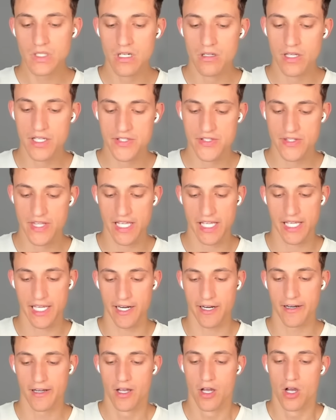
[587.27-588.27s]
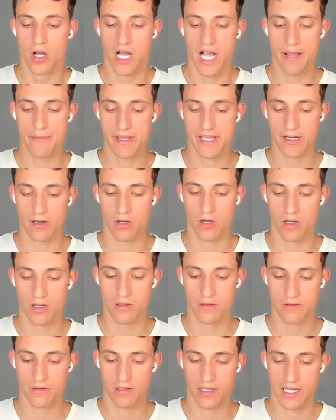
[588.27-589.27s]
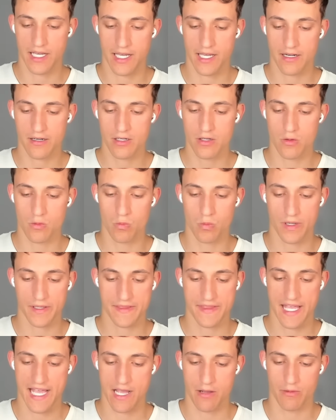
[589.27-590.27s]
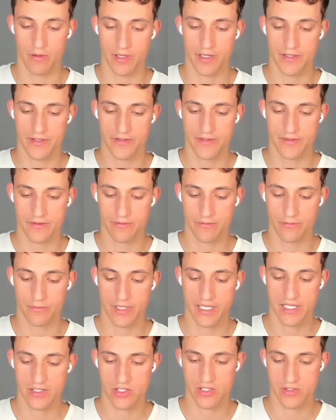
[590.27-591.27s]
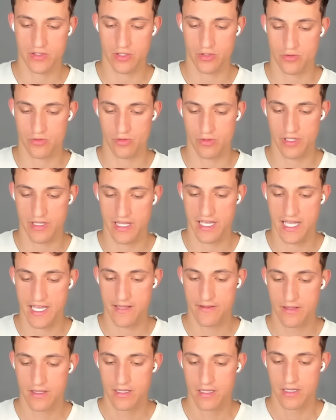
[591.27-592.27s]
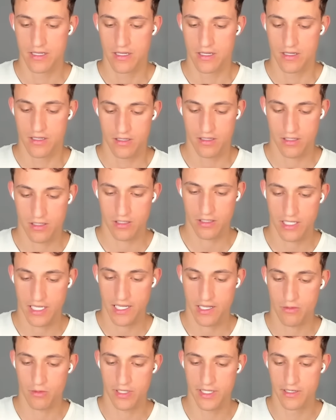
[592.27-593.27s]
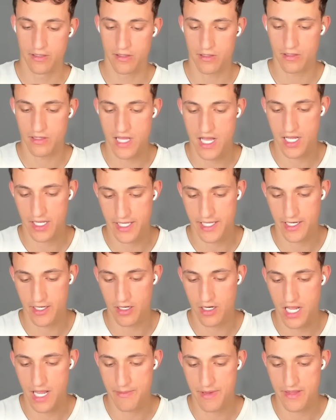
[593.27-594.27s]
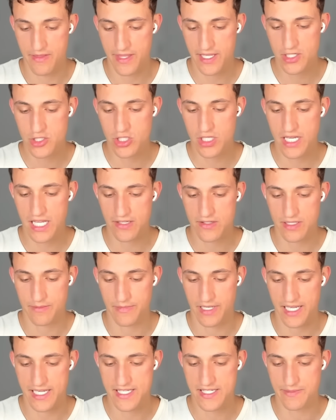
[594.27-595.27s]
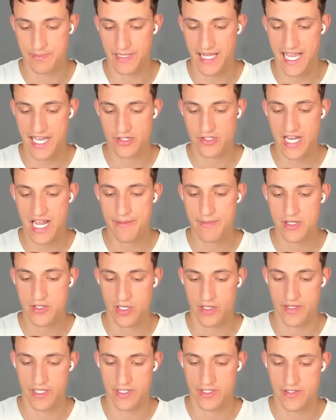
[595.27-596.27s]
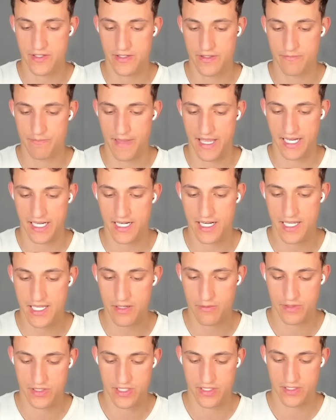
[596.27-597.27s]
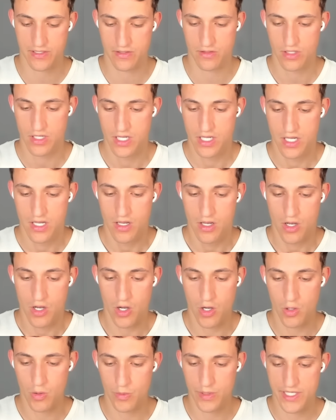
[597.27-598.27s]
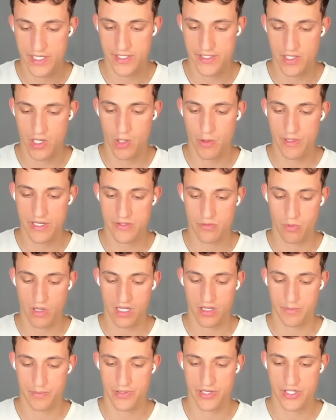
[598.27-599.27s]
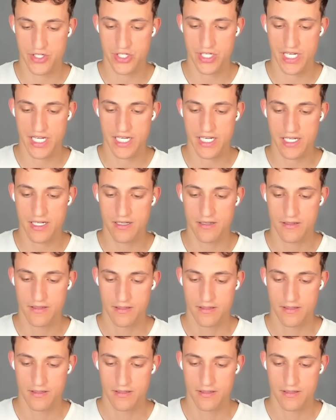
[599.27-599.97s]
Let's think here. I mean, I don't know what that was. We can just destroy that. Okay, we'll hit a little log here. I mean, this should get some nice splash damage on this Mega Knight, which is Always well appreciated.